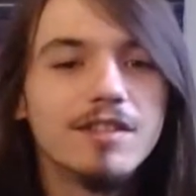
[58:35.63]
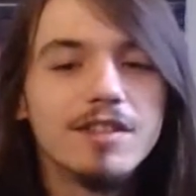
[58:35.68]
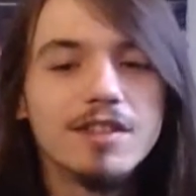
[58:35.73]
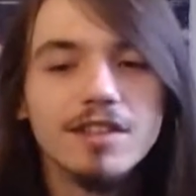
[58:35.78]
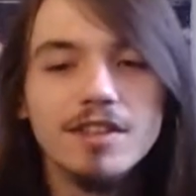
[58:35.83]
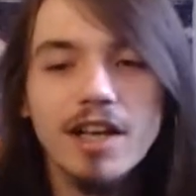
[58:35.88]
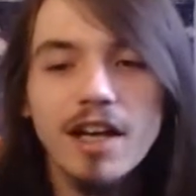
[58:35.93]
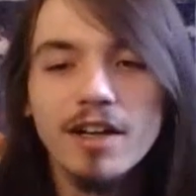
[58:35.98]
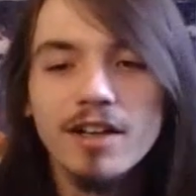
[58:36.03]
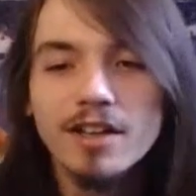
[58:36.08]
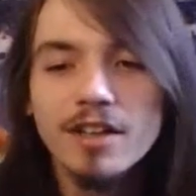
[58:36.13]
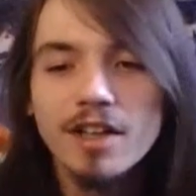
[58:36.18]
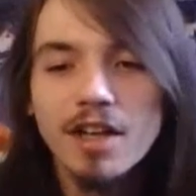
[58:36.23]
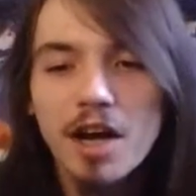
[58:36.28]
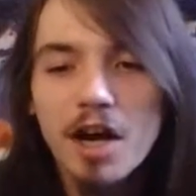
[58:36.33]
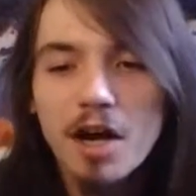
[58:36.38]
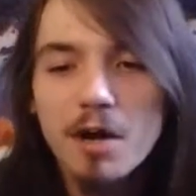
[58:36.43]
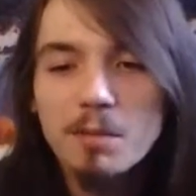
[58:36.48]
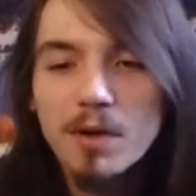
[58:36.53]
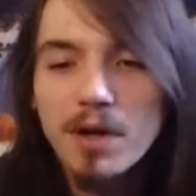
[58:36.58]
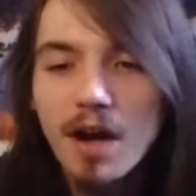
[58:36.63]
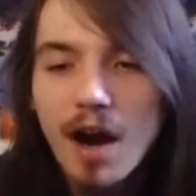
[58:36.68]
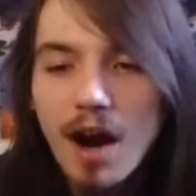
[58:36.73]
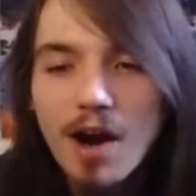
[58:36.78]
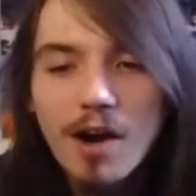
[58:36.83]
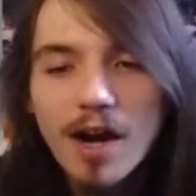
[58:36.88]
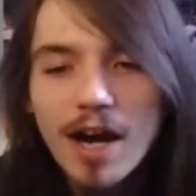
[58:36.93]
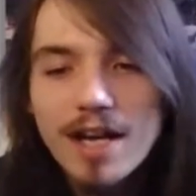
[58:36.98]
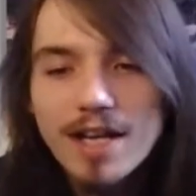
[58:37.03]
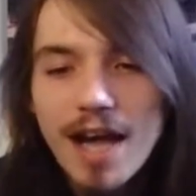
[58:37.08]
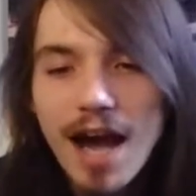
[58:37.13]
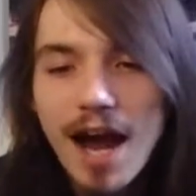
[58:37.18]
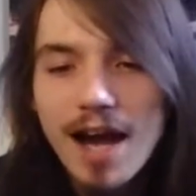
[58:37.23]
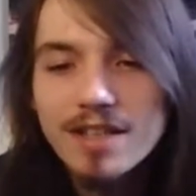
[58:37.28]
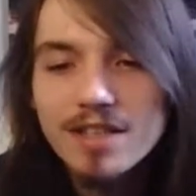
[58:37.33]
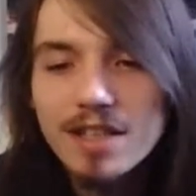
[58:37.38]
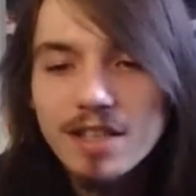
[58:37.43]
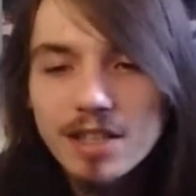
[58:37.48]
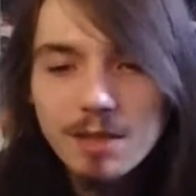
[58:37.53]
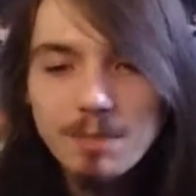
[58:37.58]
No, but all right,
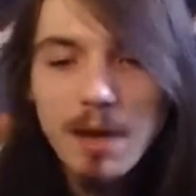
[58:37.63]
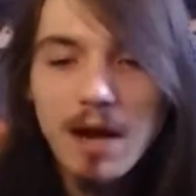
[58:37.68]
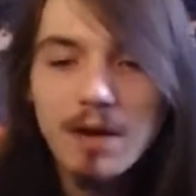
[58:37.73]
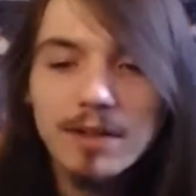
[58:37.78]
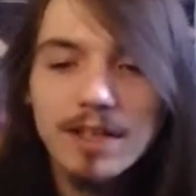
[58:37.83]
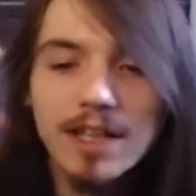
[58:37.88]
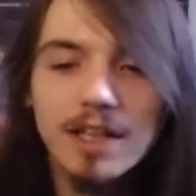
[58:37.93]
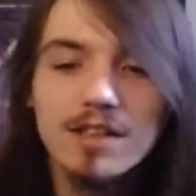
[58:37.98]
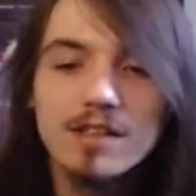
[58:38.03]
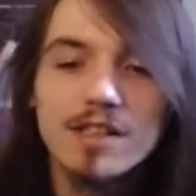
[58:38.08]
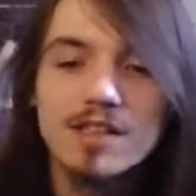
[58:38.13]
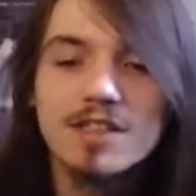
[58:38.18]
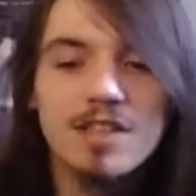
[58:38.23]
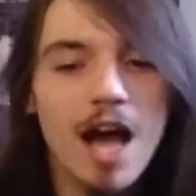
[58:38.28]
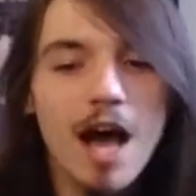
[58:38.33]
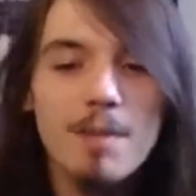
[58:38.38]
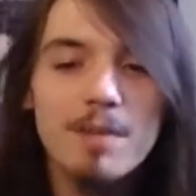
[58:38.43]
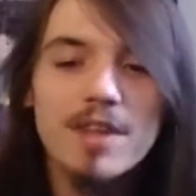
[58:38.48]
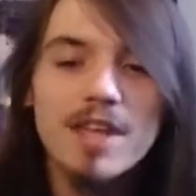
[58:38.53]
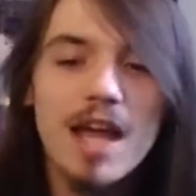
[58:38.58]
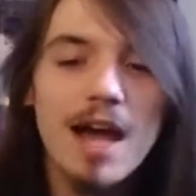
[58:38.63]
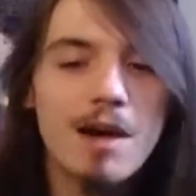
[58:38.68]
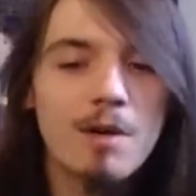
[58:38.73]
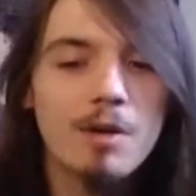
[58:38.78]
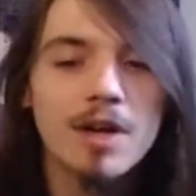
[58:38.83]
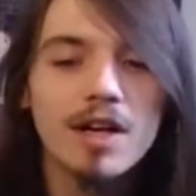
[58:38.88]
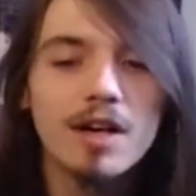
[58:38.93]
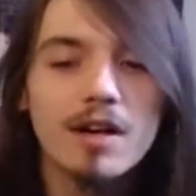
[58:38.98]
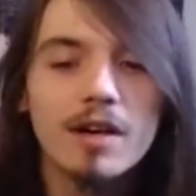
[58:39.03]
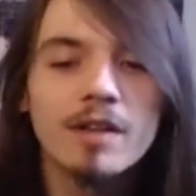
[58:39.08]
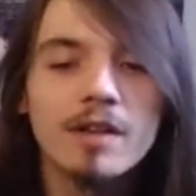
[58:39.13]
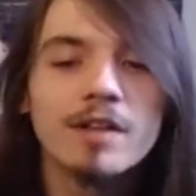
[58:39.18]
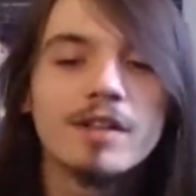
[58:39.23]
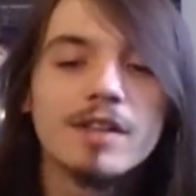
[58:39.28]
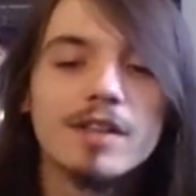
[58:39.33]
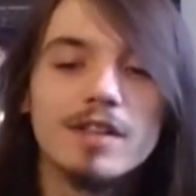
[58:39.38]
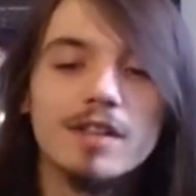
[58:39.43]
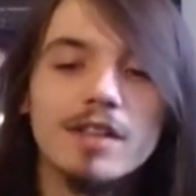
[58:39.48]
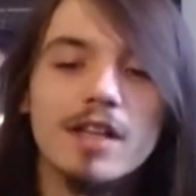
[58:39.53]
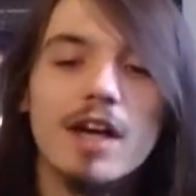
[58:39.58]
guys, it's about getting the top of the hour here.
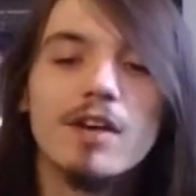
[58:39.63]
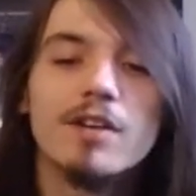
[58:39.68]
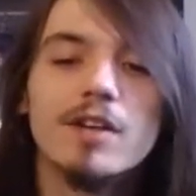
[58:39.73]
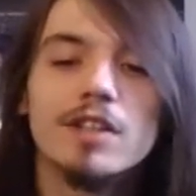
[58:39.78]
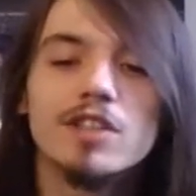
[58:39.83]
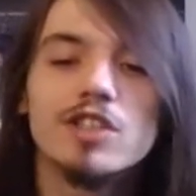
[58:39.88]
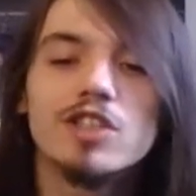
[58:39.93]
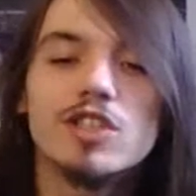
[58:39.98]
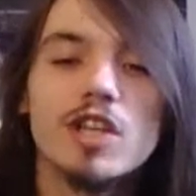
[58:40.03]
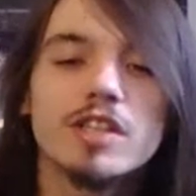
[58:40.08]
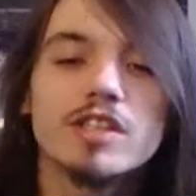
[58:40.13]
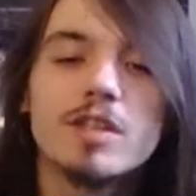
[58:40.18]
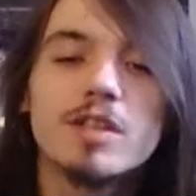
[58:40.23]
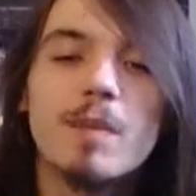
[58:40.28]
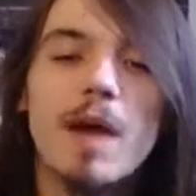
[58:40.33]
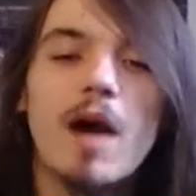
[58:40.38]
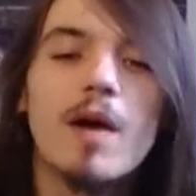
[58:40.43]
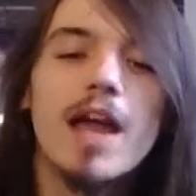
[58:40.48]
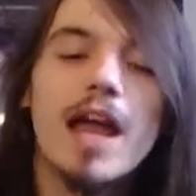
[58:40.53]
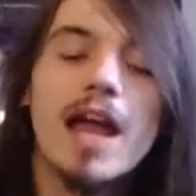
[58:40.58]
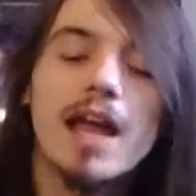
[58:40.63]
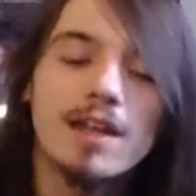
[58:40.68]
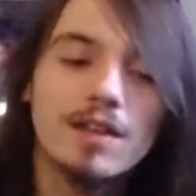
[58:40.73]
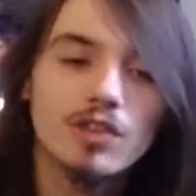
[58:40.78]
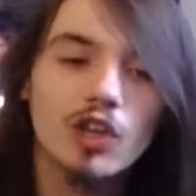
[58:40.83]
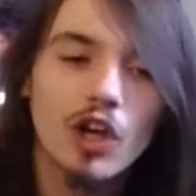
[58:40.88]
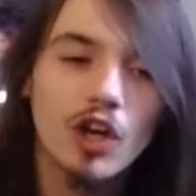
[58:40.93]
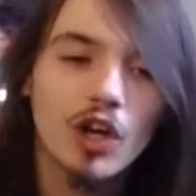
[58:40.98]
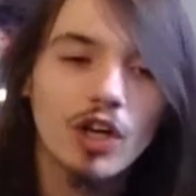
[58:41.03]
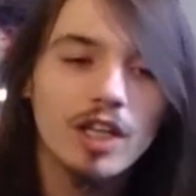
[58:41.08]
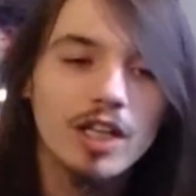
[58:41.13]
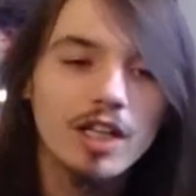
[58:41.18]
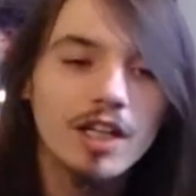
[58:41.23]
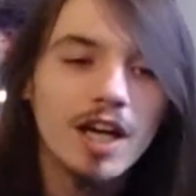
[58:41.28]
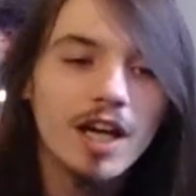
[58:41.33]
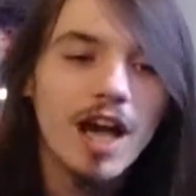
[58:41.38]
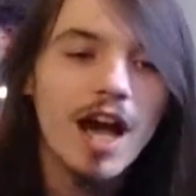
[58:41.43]
You know, it's just about 8:30.